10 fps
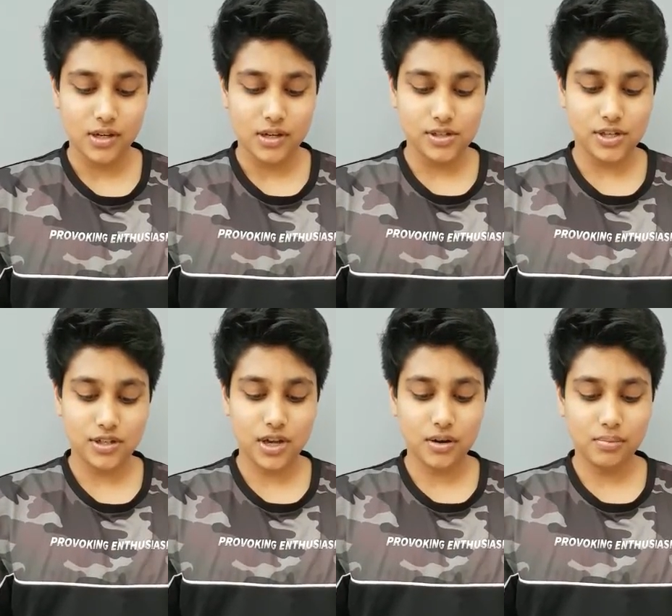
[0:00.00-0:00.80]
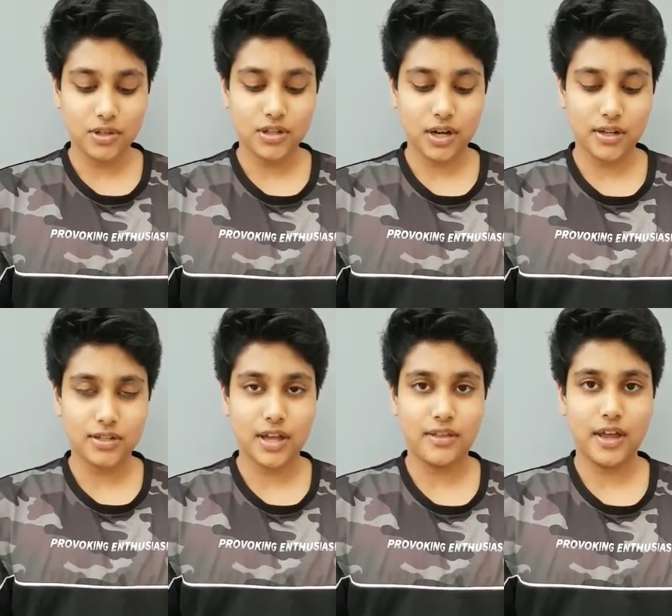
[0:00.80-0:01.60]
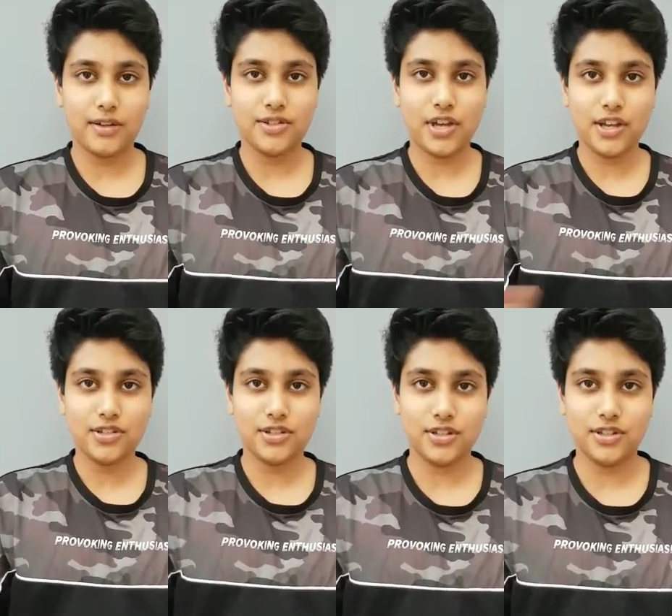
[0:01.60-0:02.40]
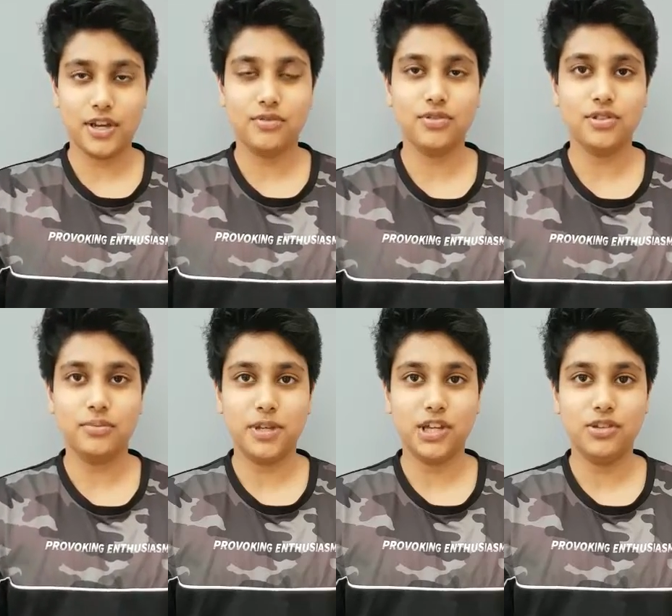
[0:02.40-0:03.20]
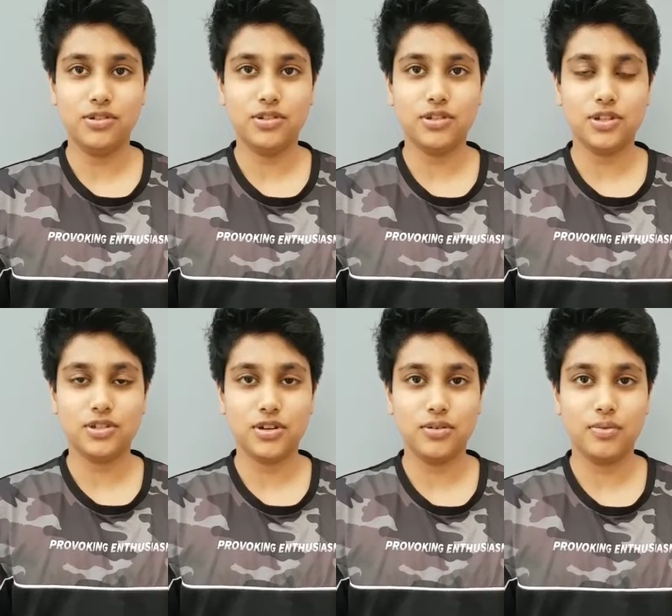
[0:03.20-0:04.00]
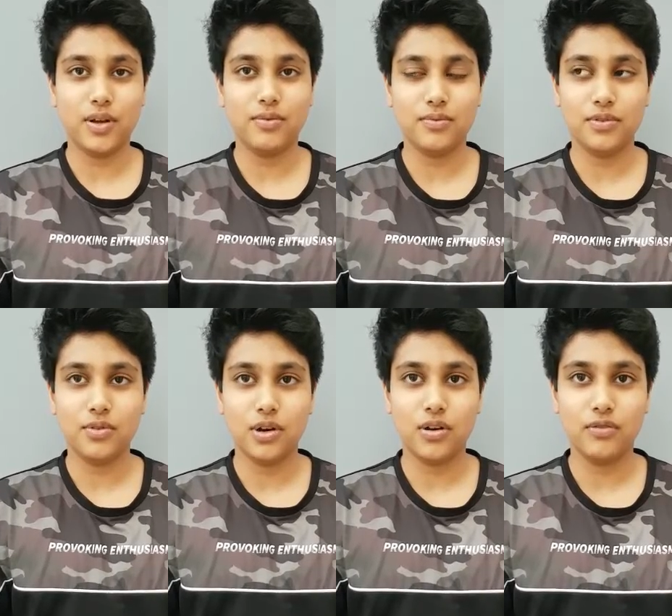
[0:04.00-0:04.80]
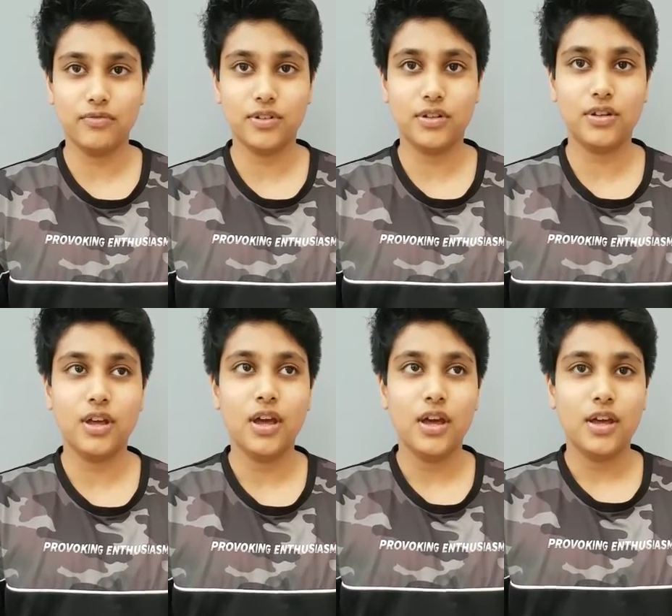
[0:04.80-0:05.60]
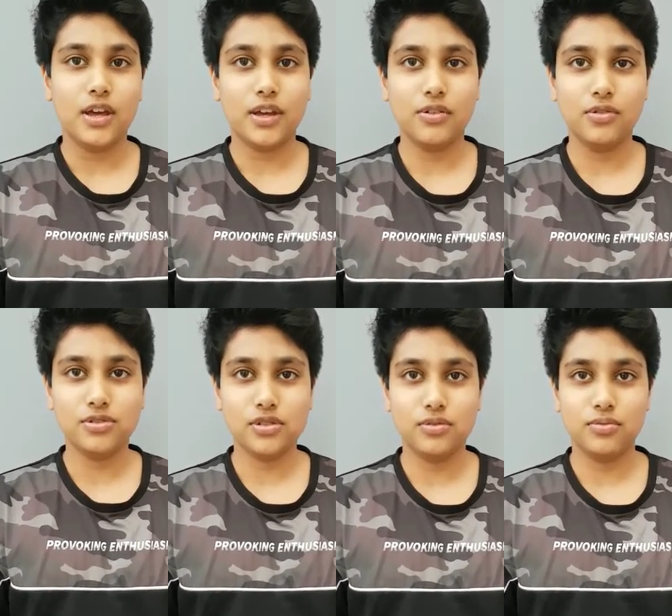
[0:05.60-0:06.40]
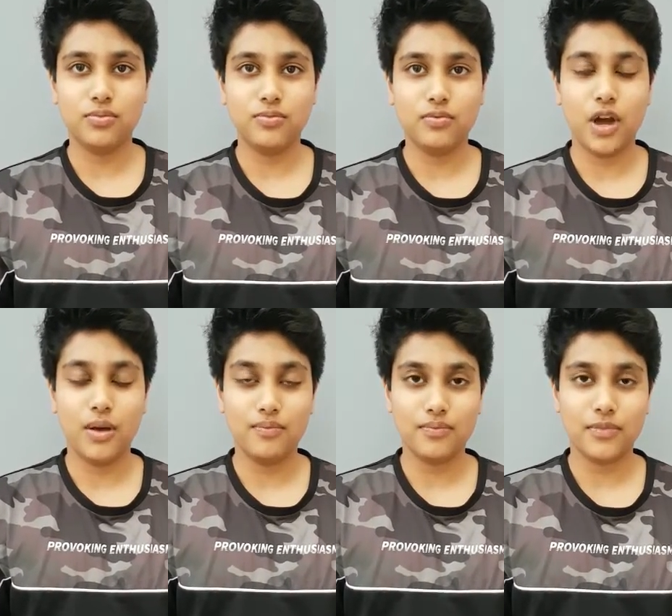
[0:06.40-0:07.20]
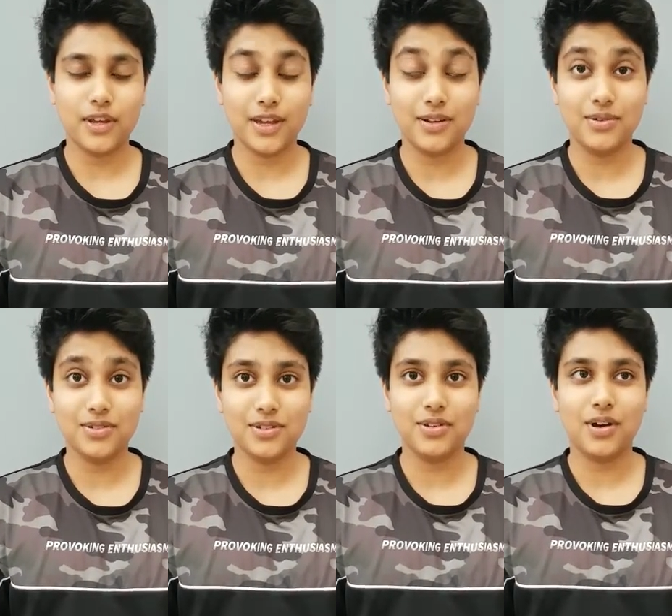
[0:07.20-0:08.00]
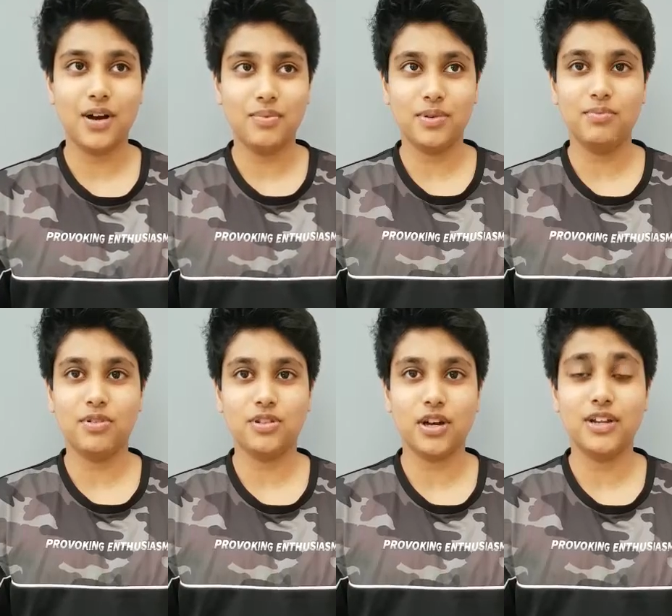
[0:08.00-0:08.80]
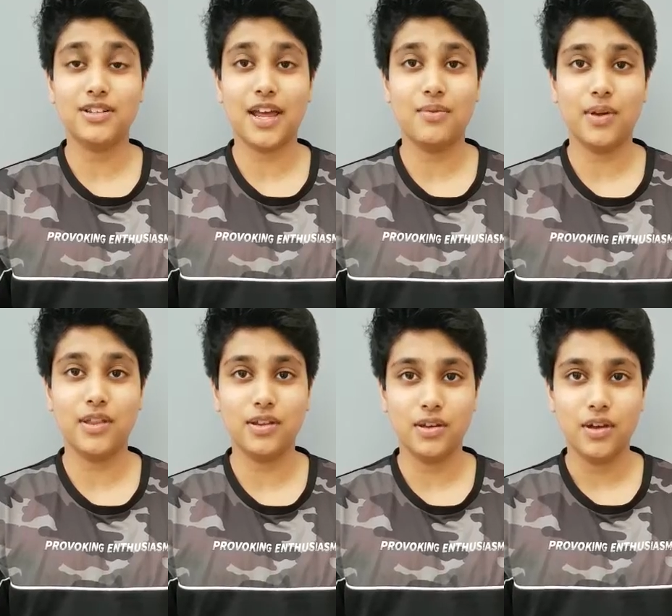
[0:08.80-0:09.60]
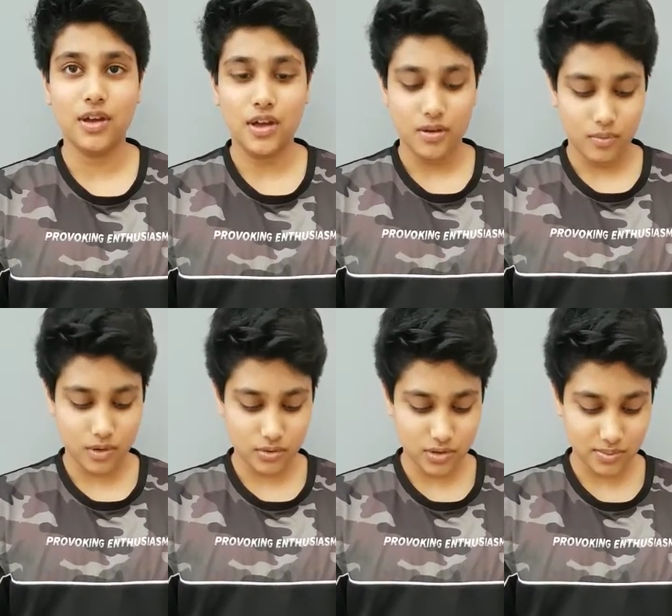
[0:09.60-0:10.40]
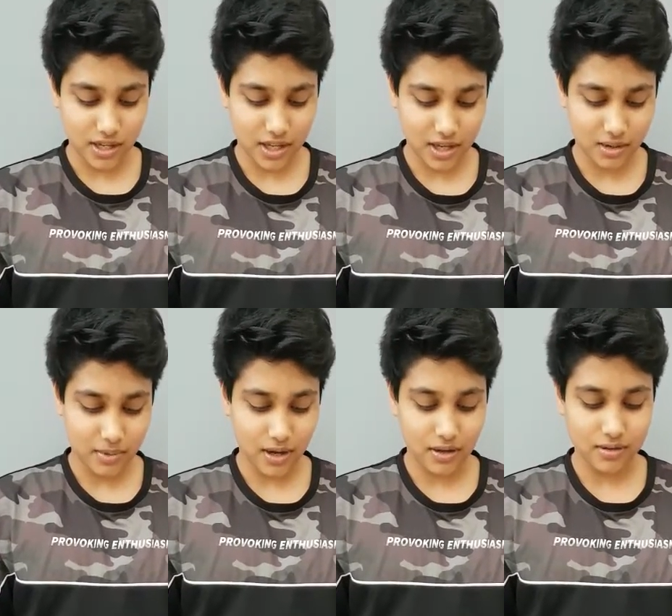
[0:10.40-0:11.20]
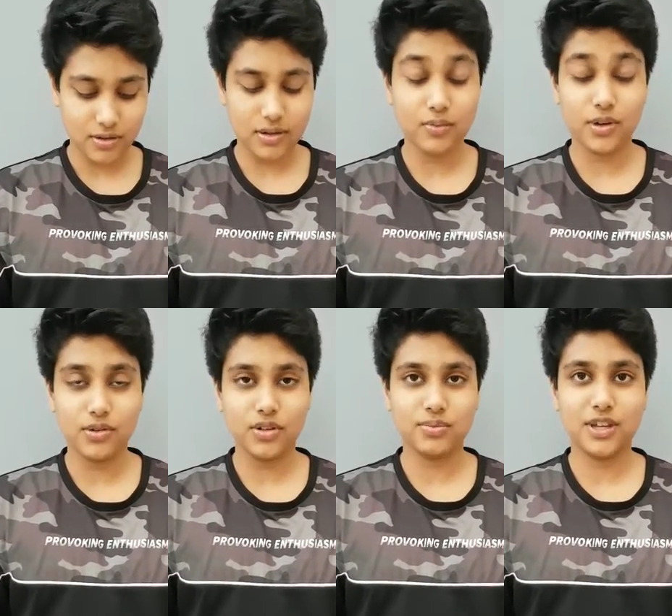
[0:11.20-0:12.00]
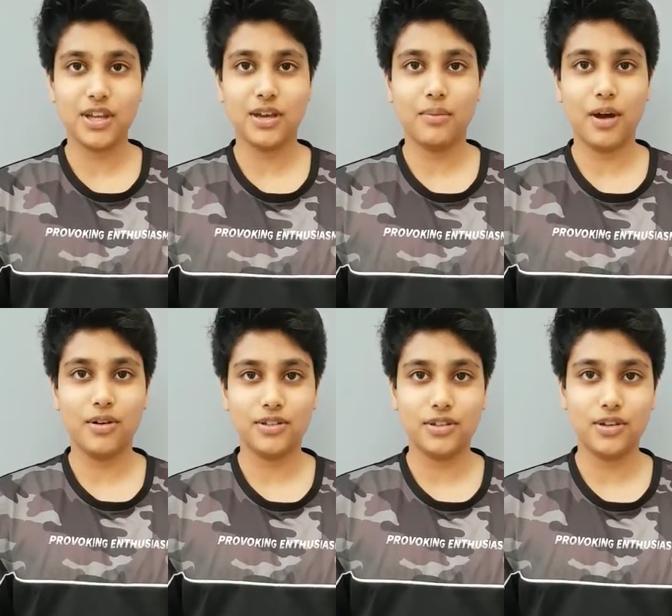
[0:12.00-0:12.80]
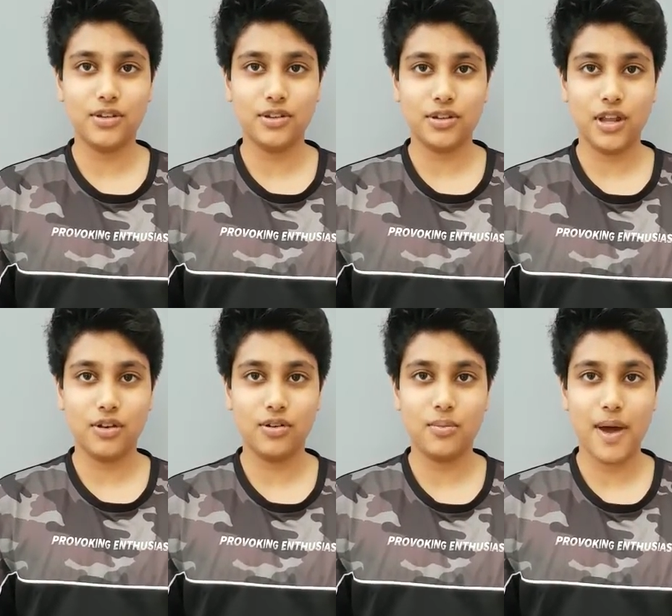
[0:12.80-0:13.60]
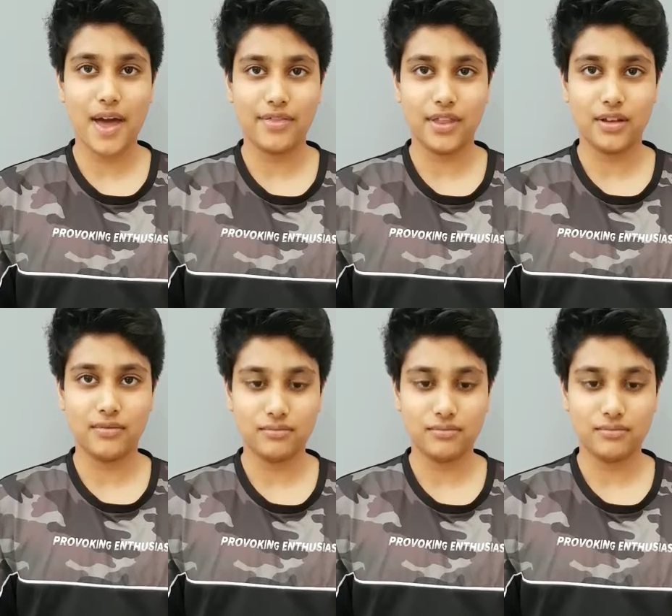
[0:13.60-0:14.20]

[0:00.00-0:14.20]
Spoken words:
She has helped me to understand that gestures can also be used to show when you are confident. It can also help people to understand whether what you're speaking about is a good thing or a bad thing.